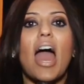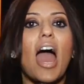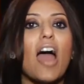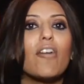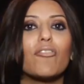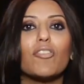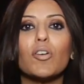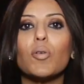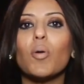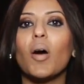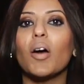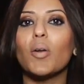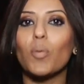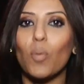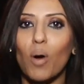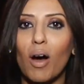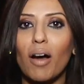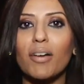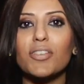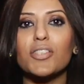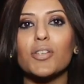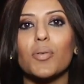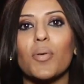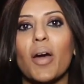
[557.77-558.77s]
Everyone
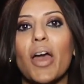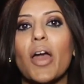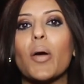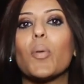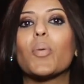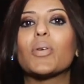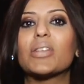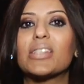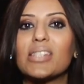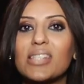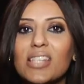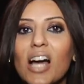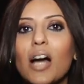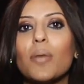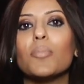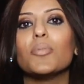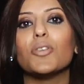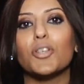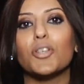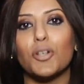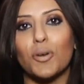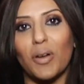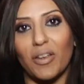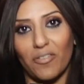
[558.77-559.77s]
walked away with
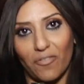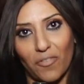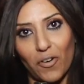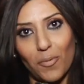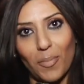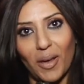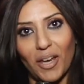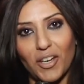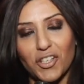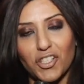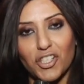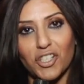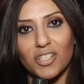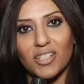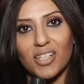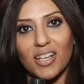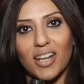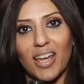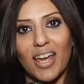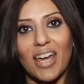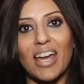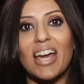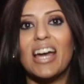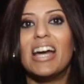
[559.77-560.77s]
some new information
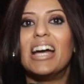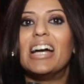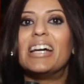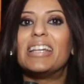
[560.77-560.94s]
today.